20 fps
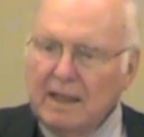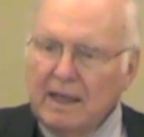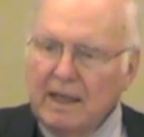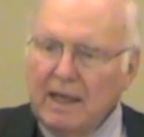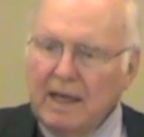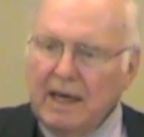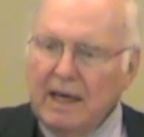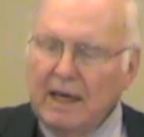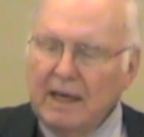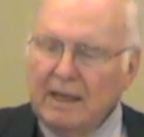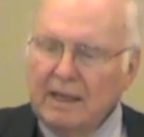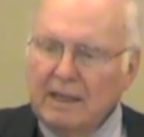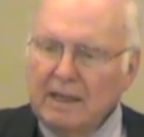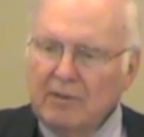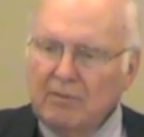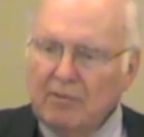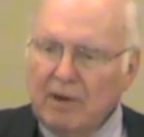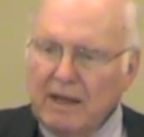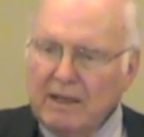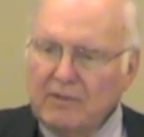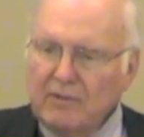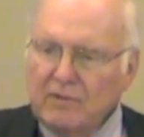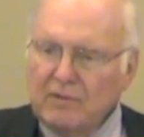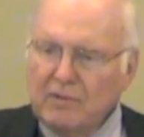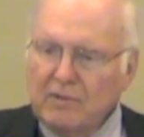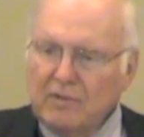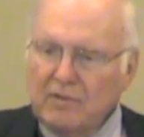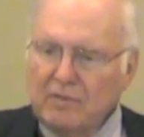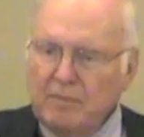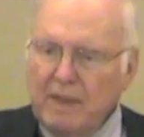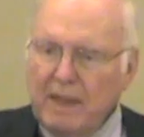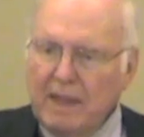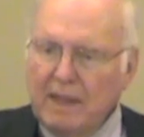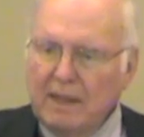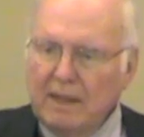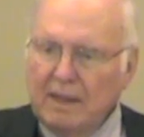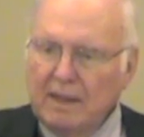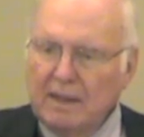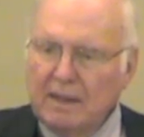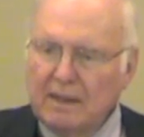and he writes to his
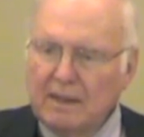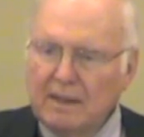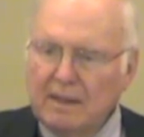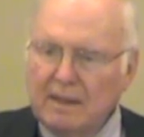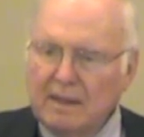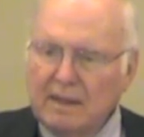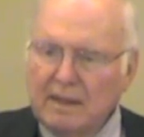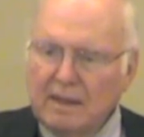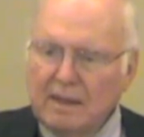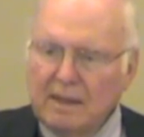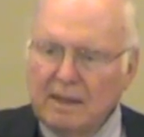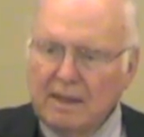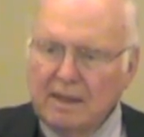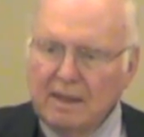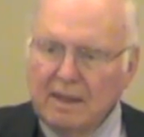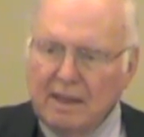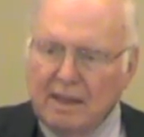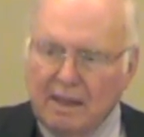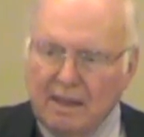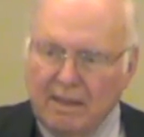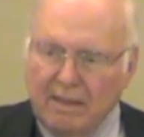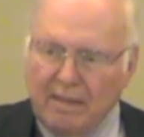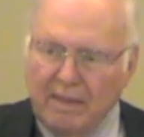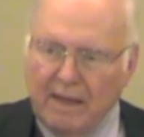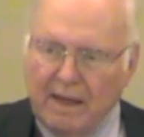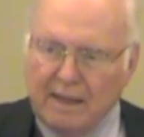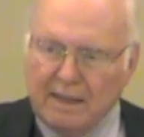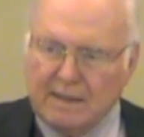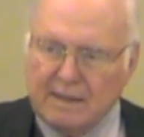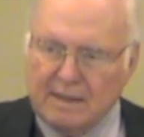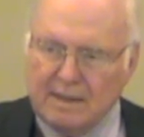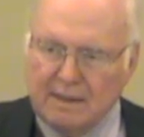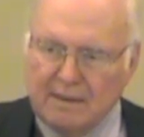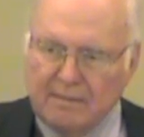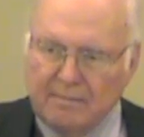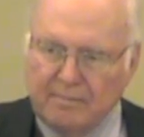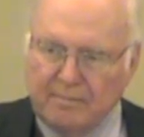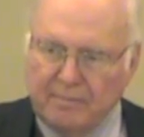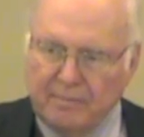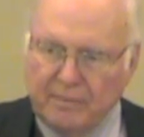men that,
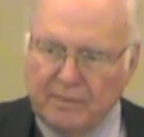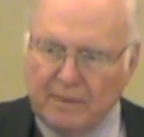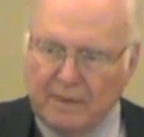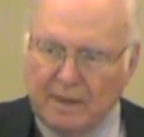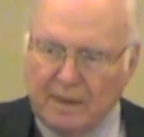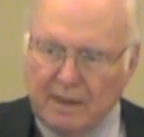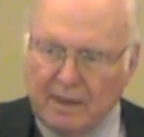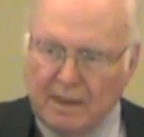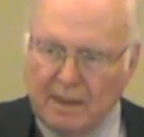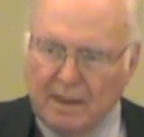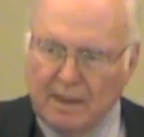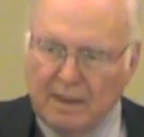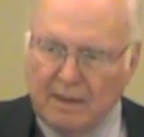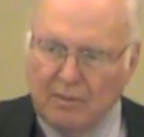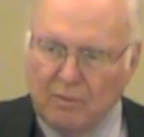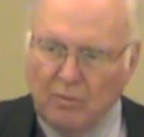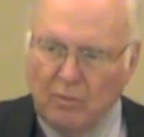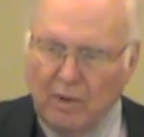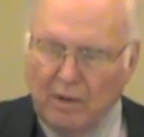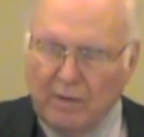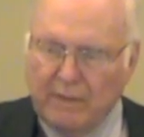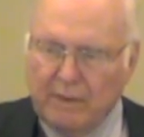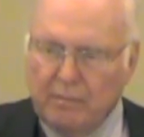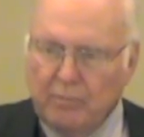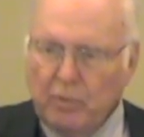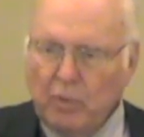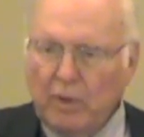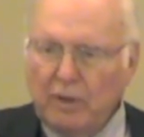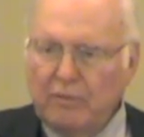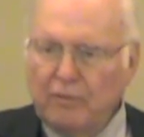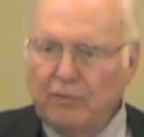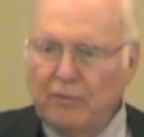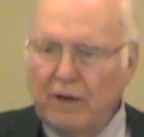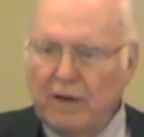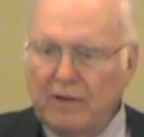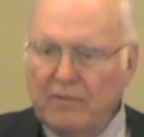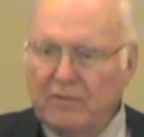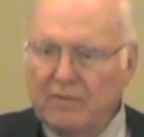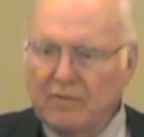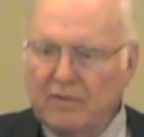the important
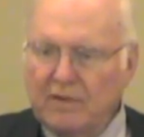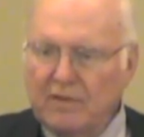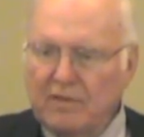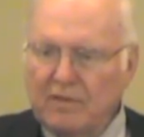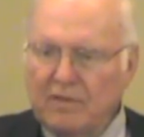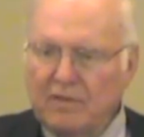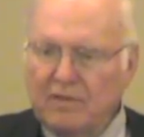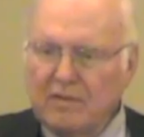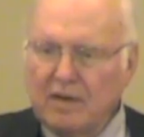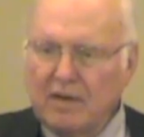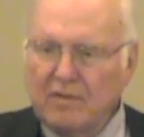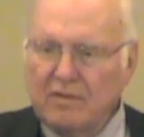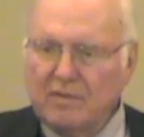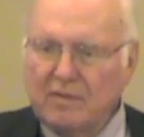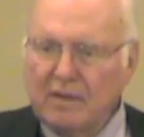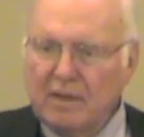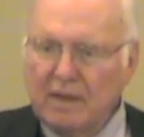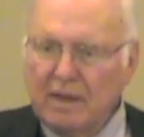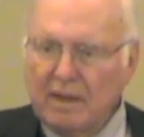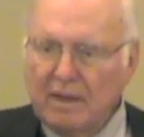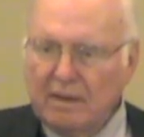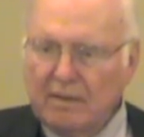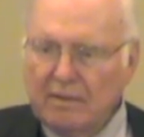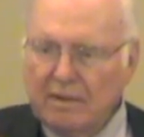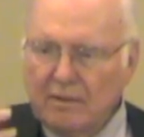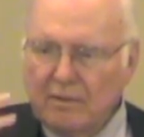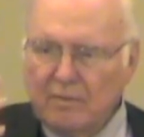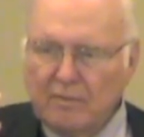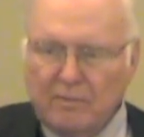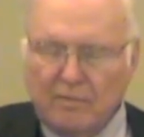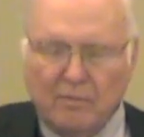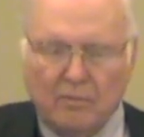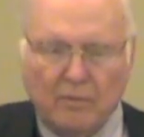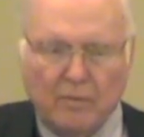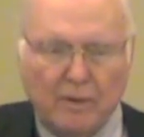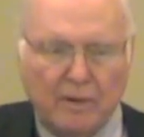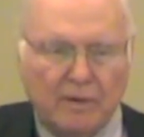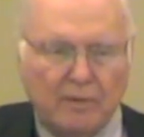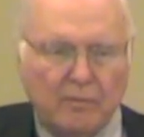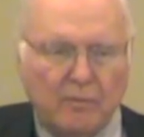phrase is this. He says, you know,
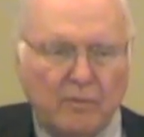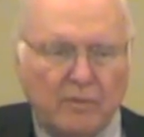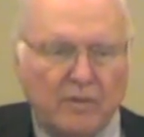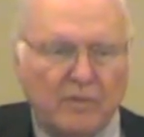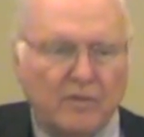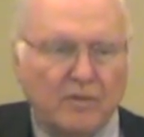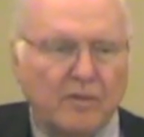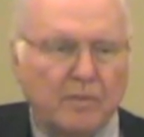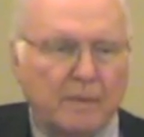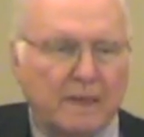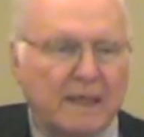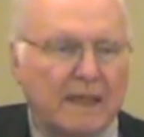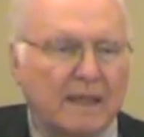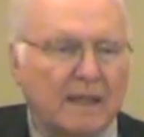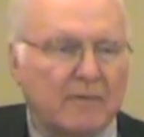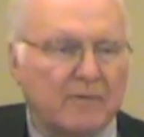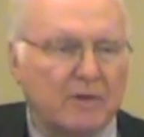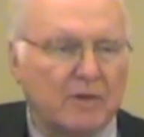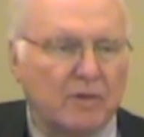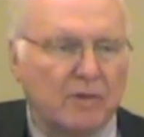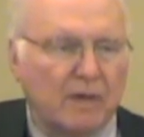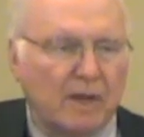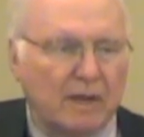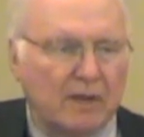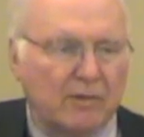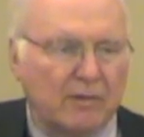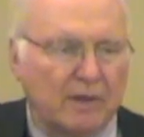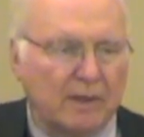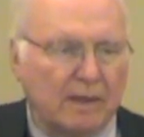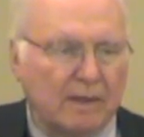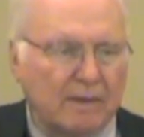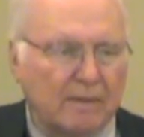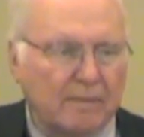this is the beginning of a new country.